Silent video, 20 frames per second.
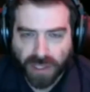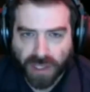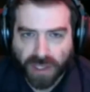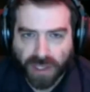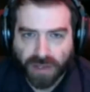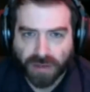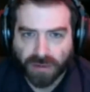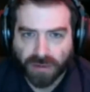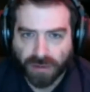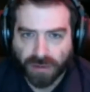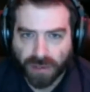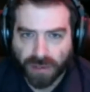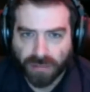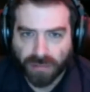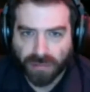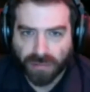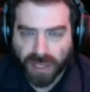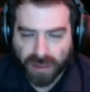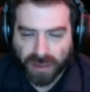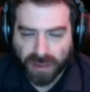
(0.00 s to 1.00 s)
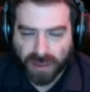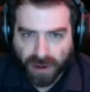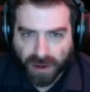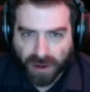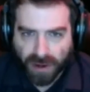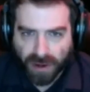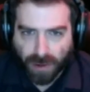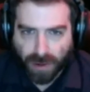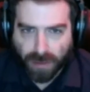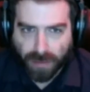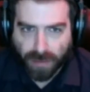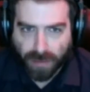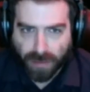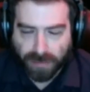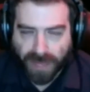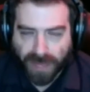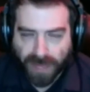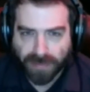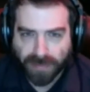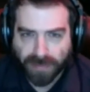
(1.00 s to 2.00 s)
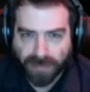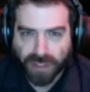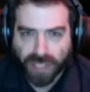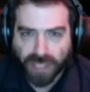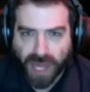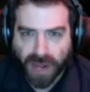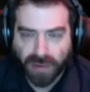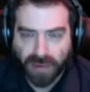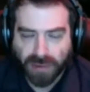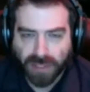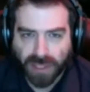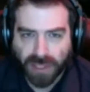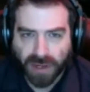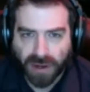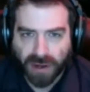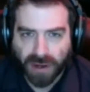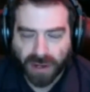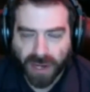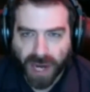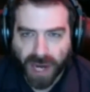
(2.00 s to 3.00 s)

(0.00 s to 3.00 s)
to sort of get their message out there.